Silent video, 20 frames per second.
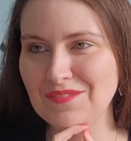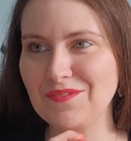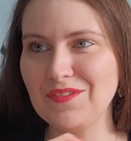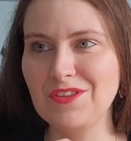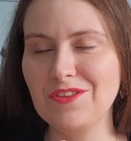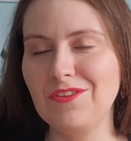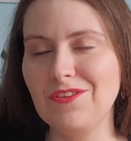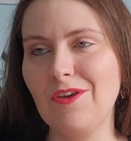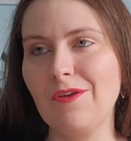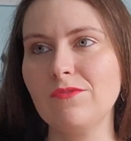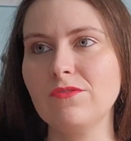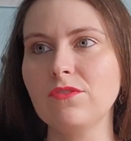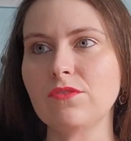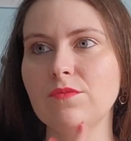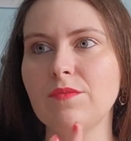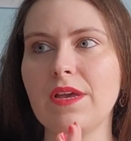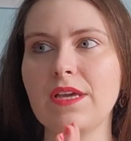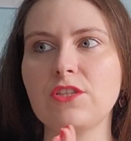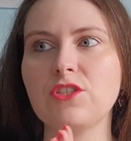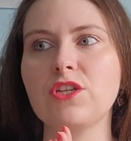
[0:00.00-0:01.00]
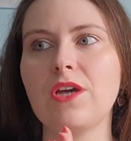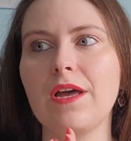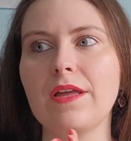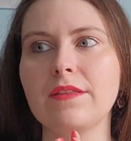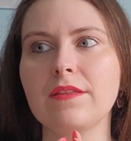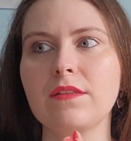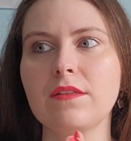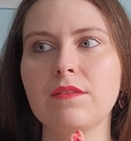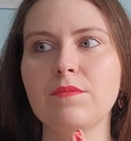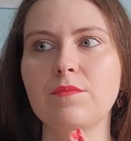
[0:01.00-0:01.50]
videos on my
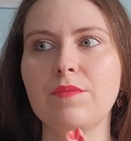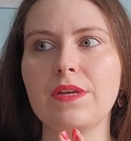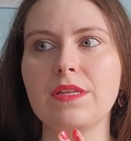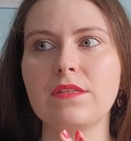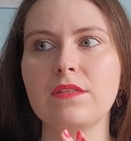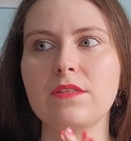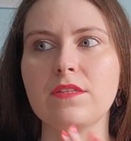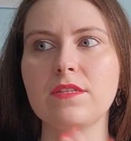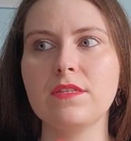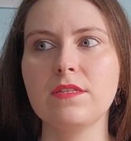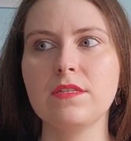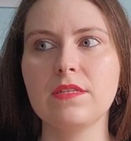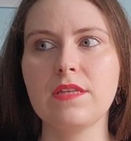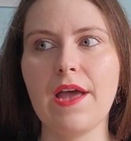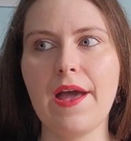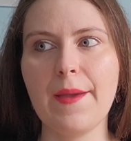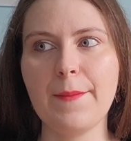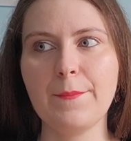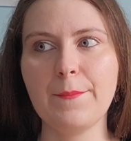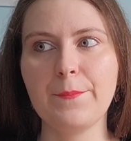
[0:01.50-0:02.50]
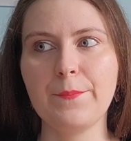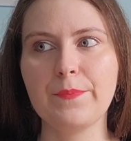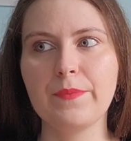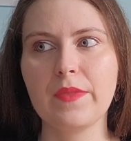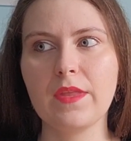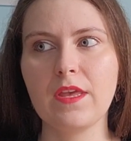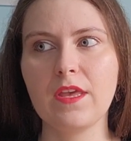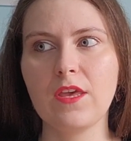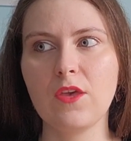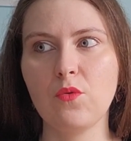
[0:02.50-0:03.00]
channel, but this time
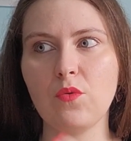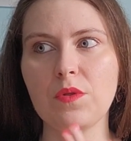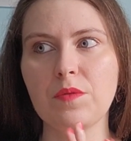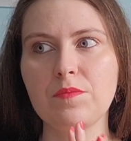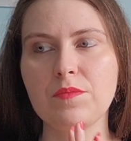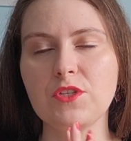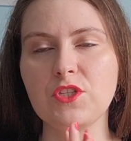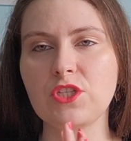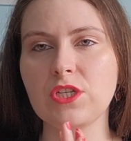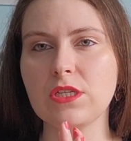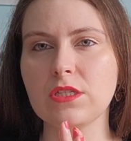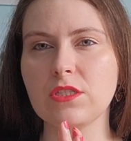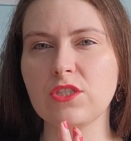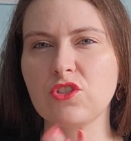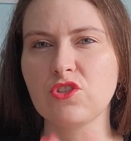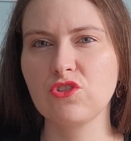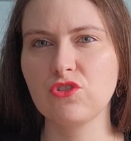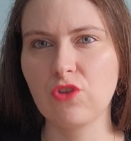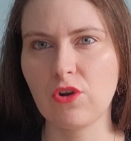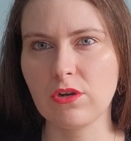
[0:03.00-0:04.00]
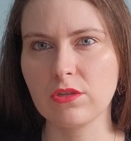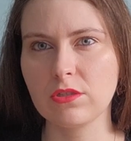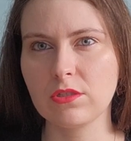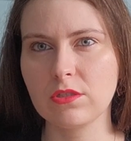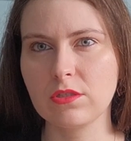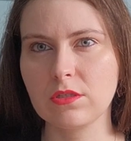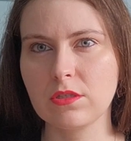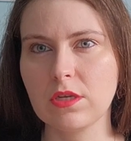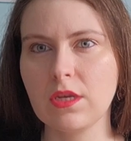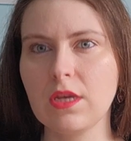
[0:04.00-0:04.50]
it will be just
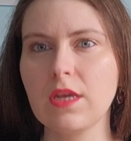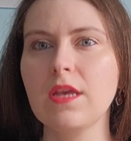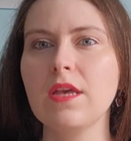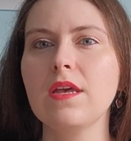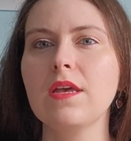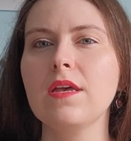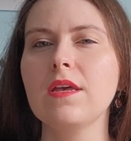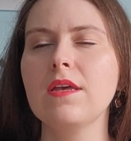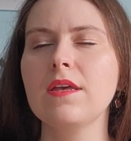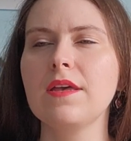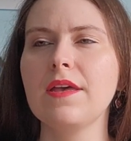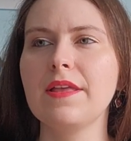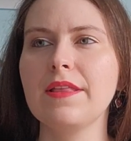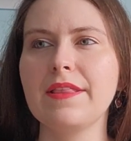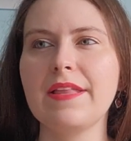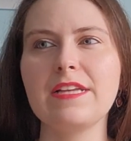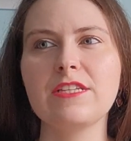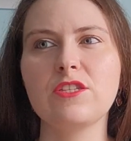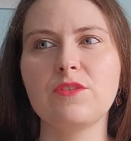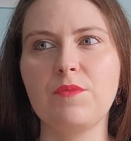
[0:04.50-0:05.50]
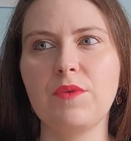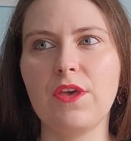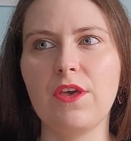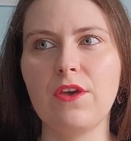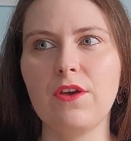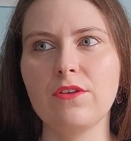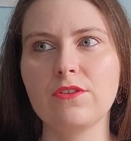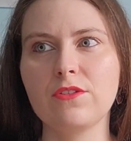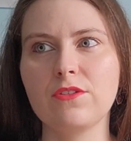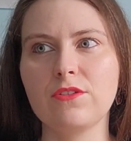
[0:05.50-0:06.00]
shorts. And that's
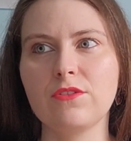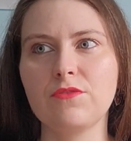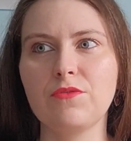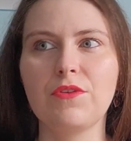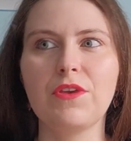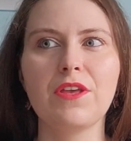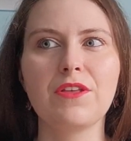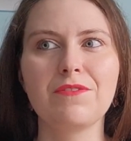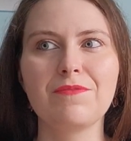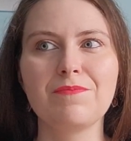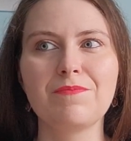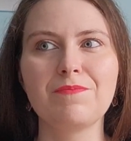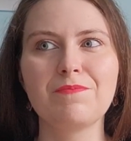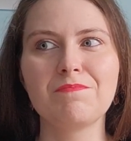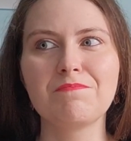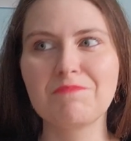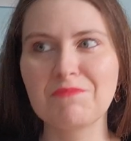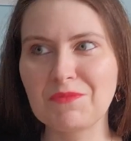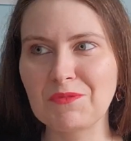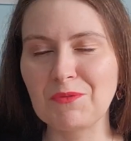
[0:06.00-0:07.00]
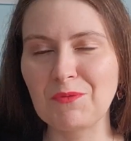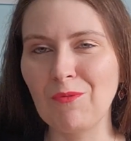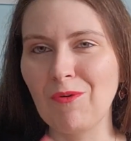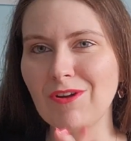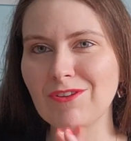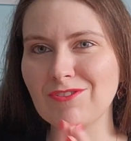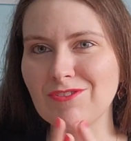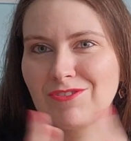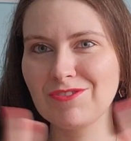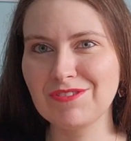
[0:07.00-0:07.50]
because you can
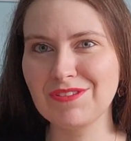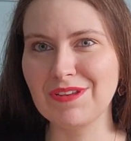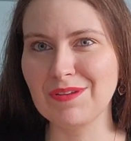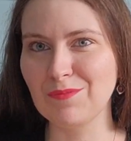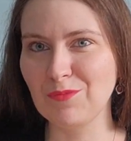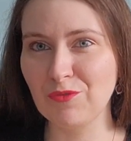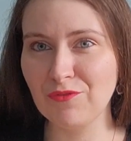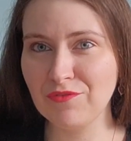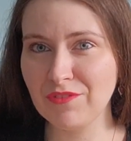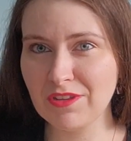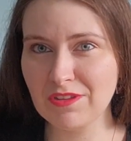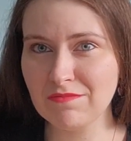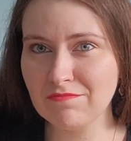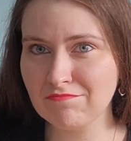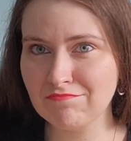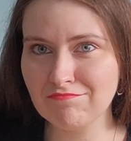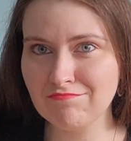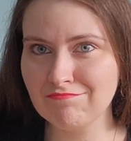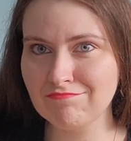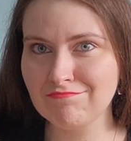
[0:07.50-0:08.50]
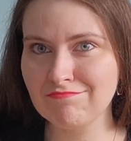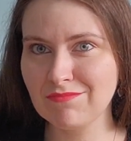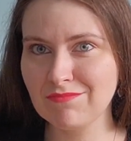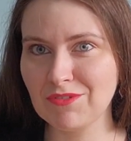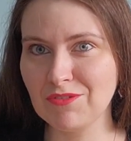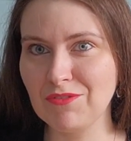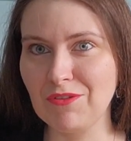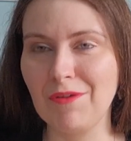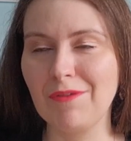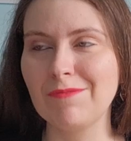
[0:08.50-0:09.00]
watch the movie,
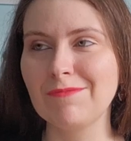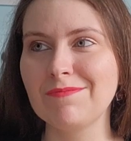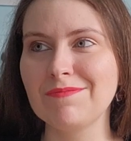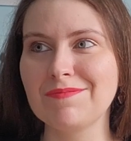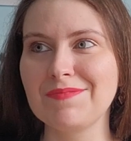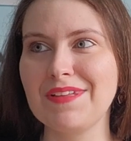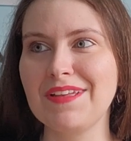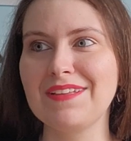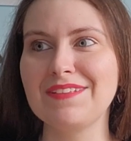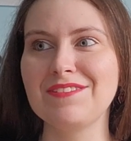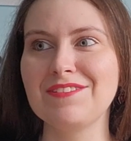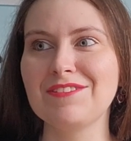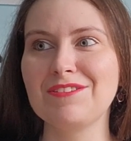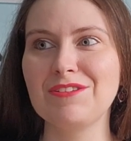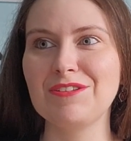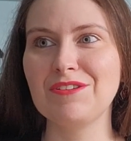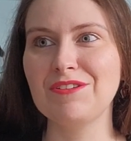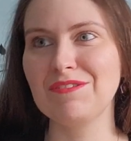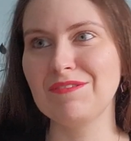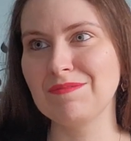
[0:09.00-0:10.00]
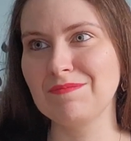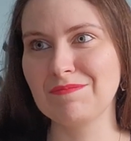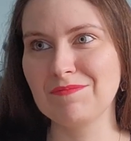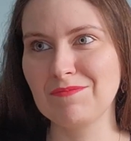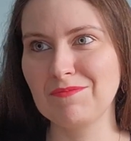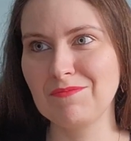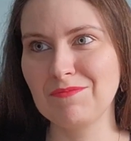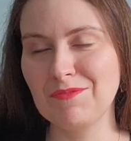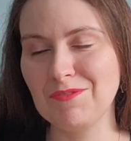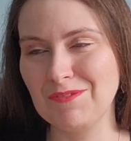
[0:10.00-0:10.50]
you know, and
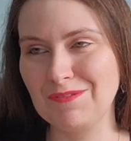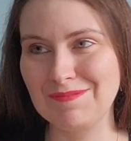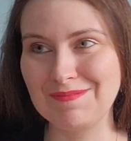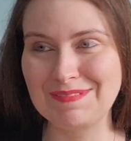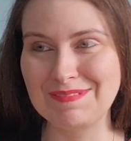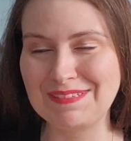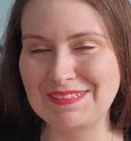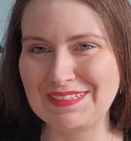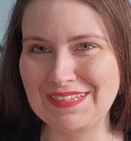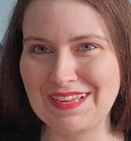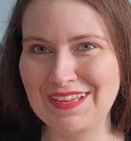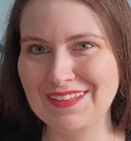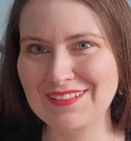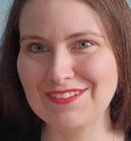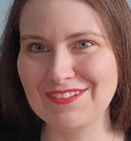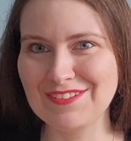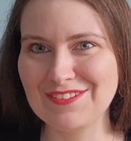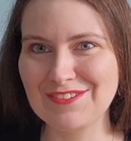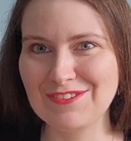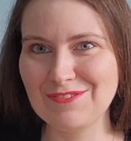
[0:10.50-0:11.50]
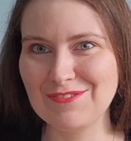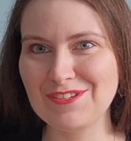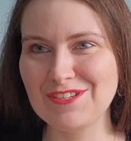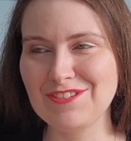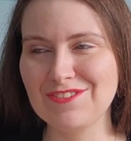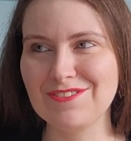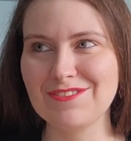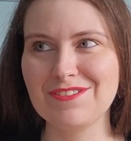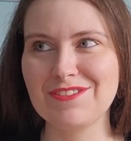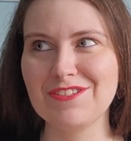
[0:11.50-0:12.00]
uh, another
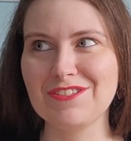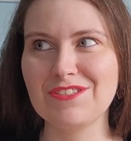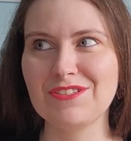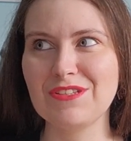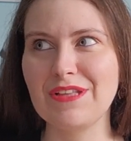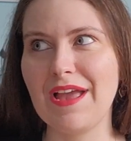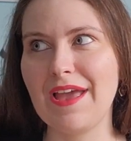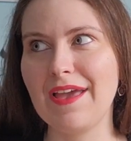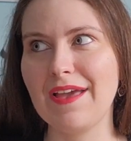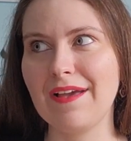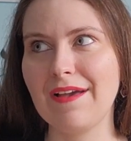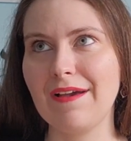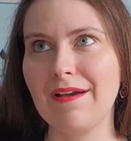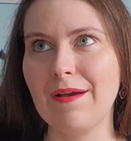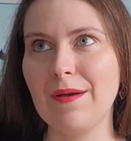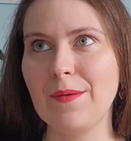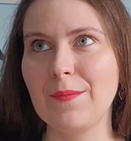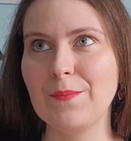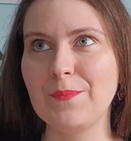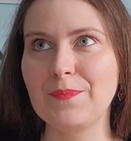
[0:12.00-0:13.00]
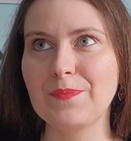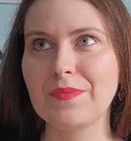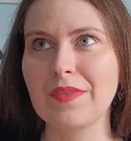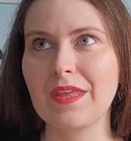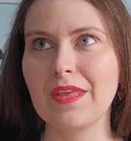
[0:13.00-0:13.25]
reason is like um,